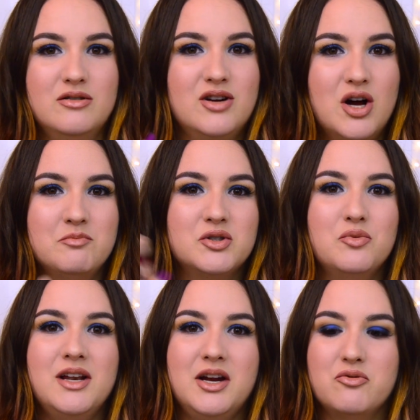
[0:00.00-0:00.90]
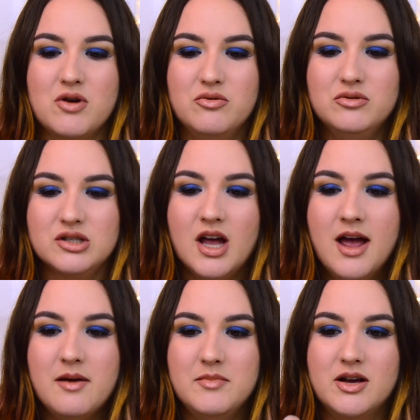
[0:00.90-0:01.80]
comes really gross
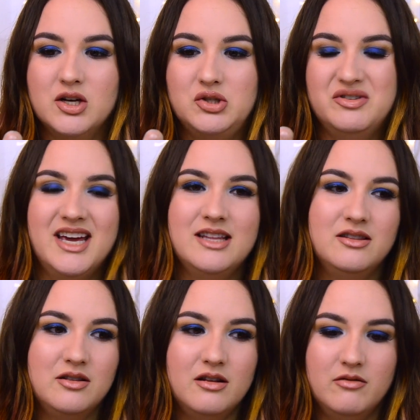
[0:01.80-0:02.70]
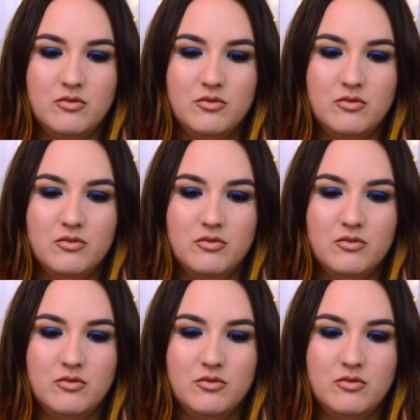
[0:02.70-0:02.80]
because you can